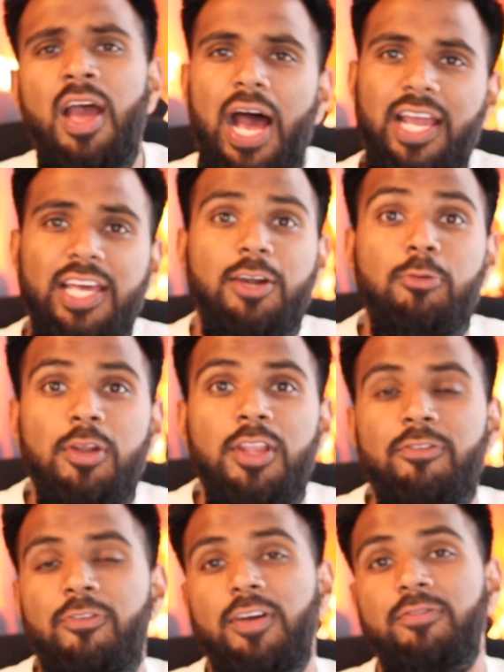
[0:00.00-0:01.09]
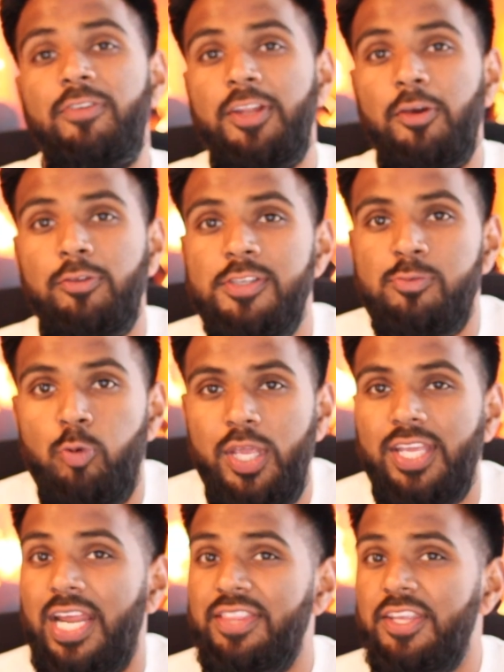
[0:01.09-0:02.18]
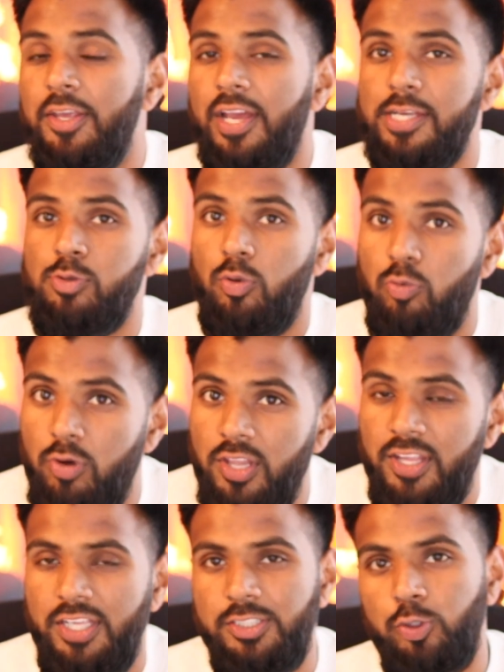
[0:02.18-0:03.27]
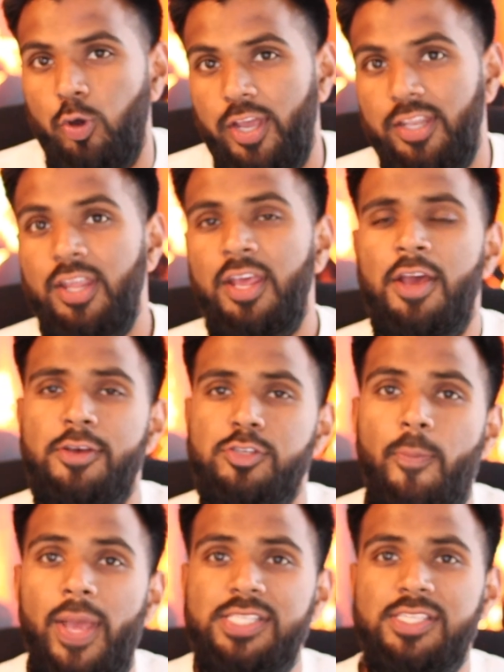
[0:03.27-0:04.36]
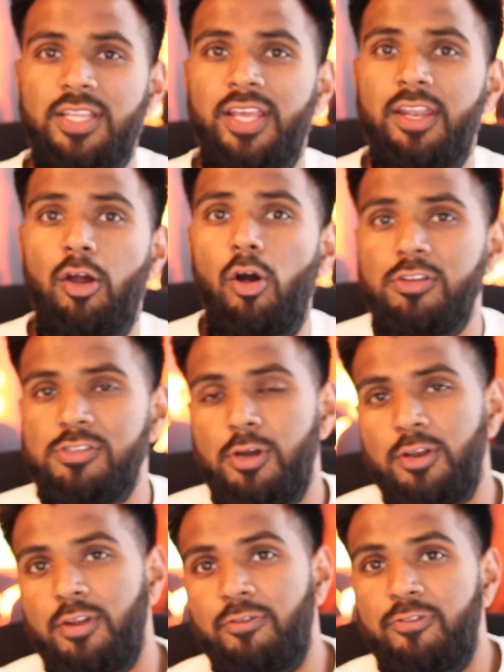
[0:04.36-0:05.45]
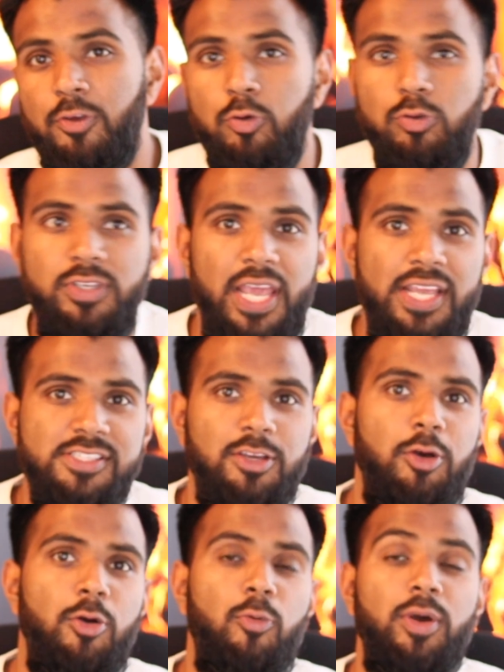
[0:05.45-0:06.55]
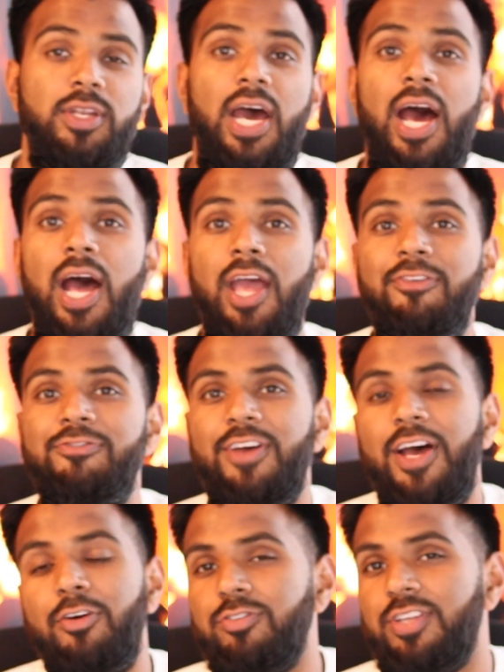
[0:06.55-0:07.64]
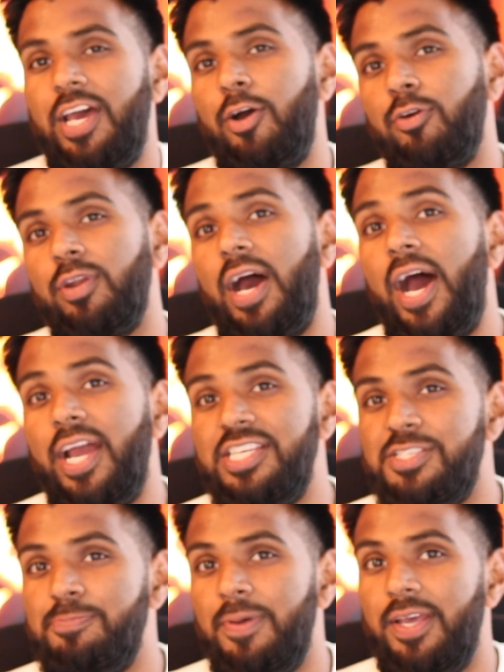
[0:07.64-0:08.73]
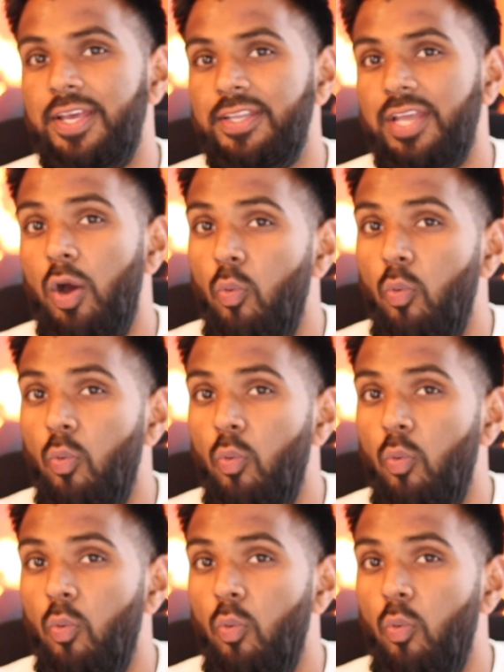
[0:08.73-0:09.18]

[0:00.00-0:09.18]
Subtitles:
I got a really fun video this week and I think you guys will really enjoy it. So basically, it all started a few days ago when I found out I spend a